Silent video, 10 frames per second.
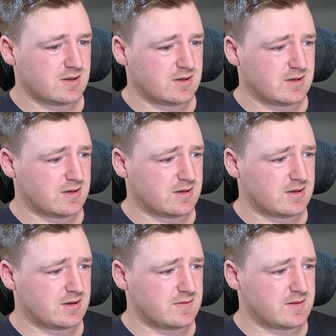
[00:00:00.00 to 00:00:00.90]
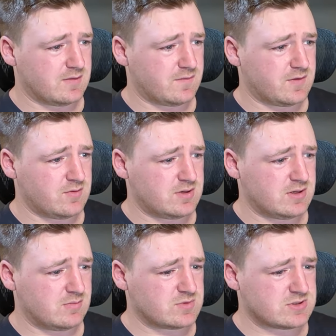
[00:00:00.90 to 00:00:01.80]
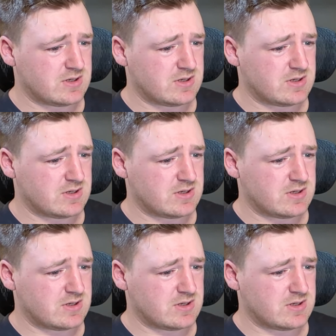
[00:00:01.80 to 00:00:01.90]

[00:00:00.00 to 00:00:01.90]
and then a few teams.